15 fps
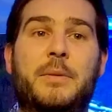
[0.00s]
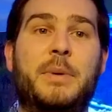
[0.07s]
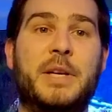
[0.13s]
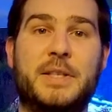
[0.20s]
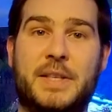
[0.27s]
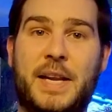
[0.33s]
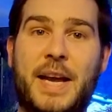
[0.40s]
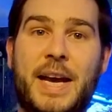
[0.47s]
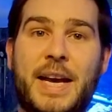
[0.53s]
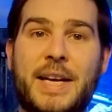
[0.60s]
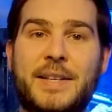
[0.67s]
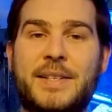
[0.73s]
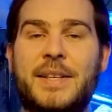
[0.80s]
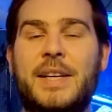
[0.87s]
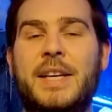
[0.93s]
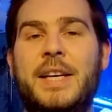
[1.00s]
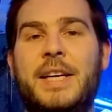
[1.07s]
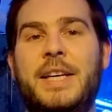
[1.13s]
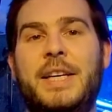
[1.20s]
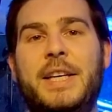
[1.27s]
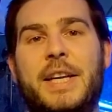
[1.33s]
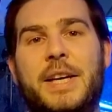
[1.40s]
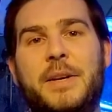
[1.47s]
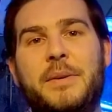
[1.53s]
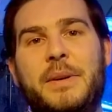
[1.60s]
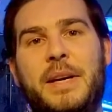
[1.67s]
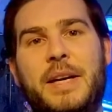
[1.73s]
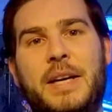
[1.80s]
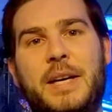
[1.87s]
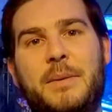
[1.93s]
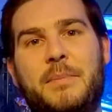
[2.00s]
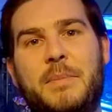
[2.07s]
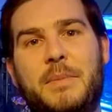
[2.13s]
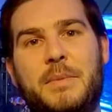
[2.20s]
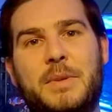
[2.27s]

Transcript: person has. You know,